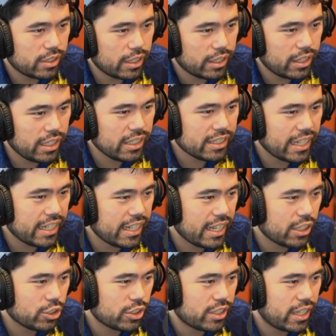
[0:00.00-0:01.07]
Now the thing is, I can
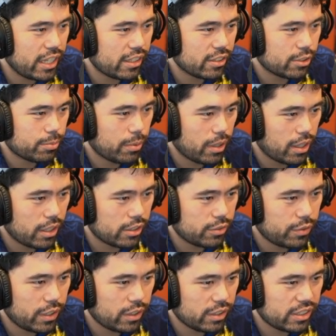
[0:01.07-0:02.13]
actually take this pawn. It's
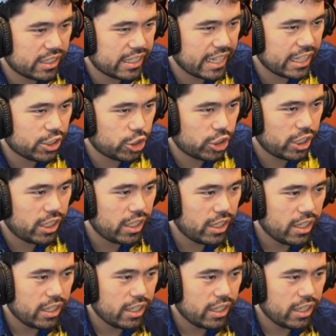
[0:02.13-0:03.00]
fairly sketchy.